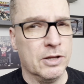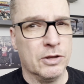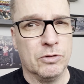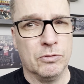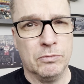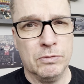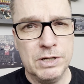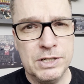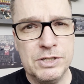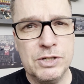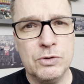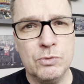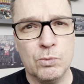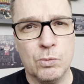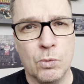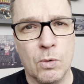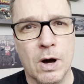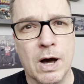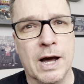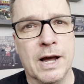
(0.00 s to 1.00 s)
The
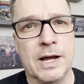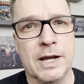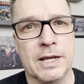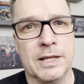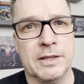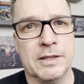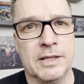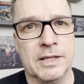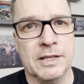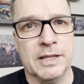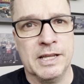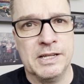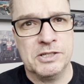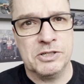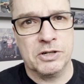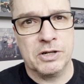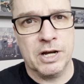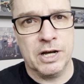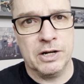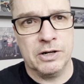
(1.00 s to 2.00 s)
reason why the
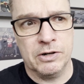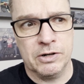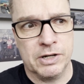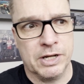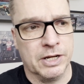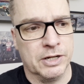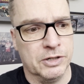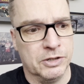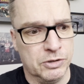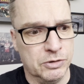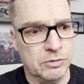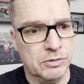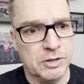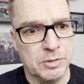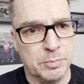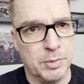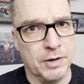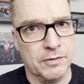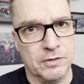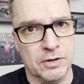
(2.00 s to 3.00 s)
laser cutter can do
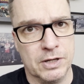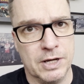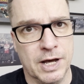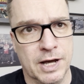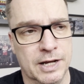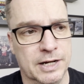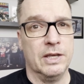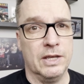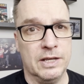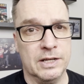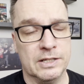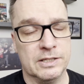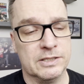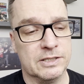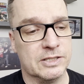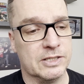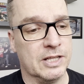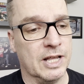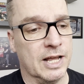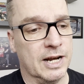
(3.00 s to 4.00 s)
the bevel cut
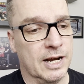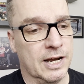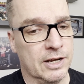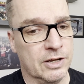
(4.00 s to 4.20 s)
is that I